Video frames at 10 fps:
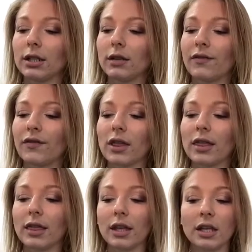for
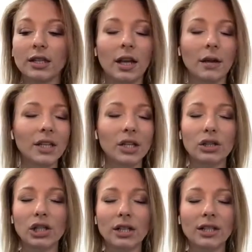something, you
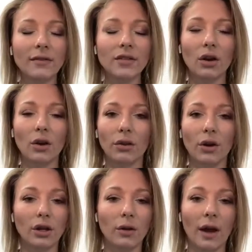just have to go through
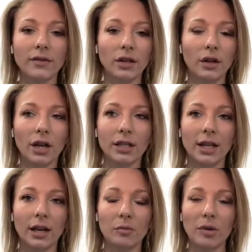it. You have to know that it's
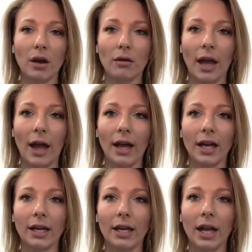going to be
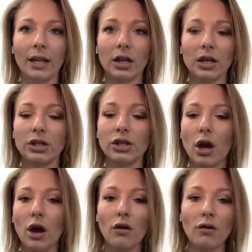okay. And there's
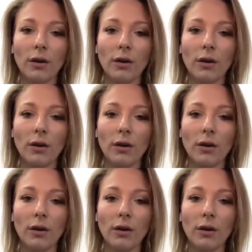no